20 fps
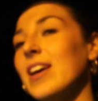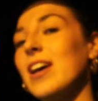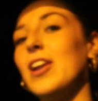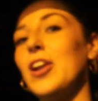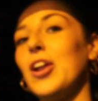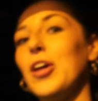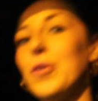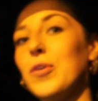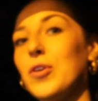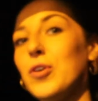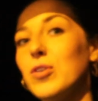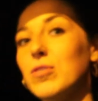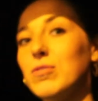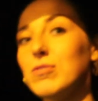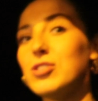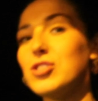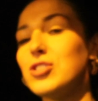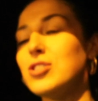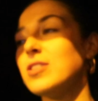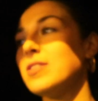Uber
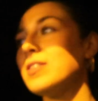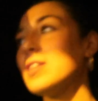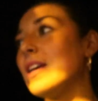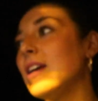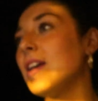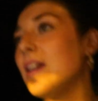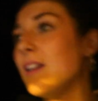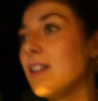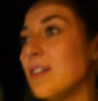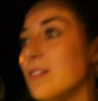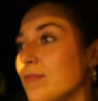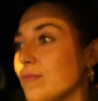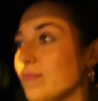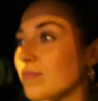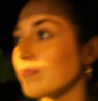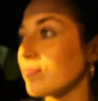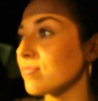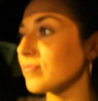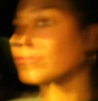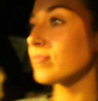Eats
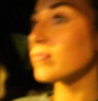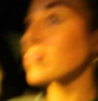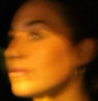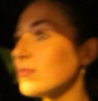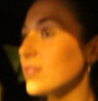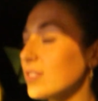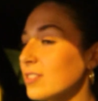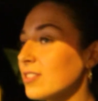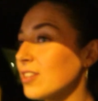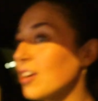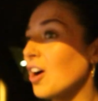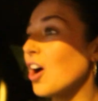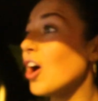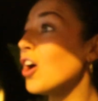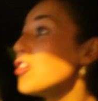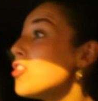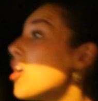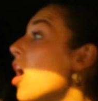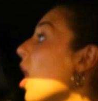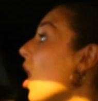is the easiest to log in. I
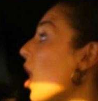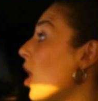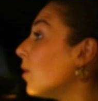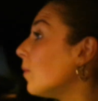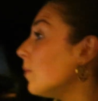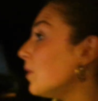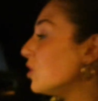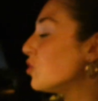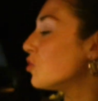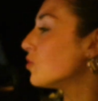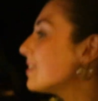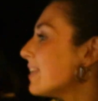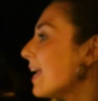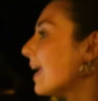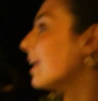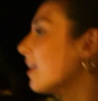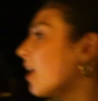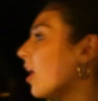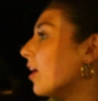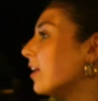know. You're just
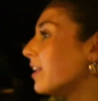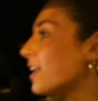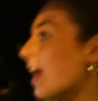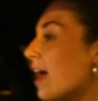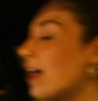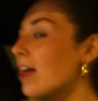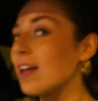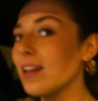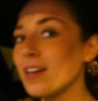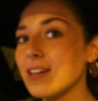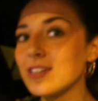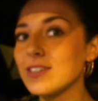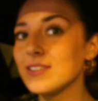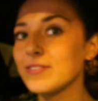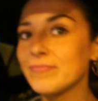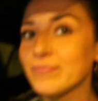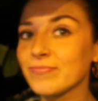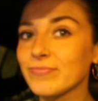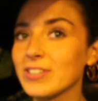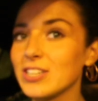in, aren't you?
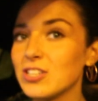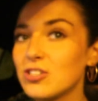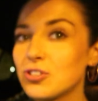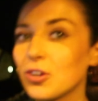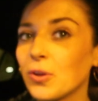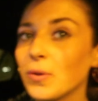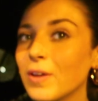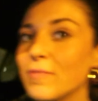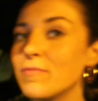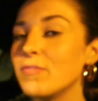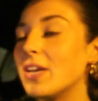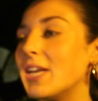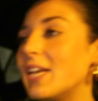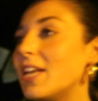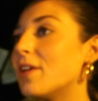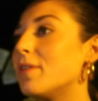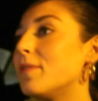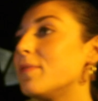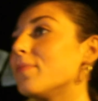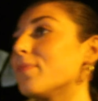It's so
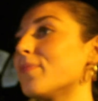convenient.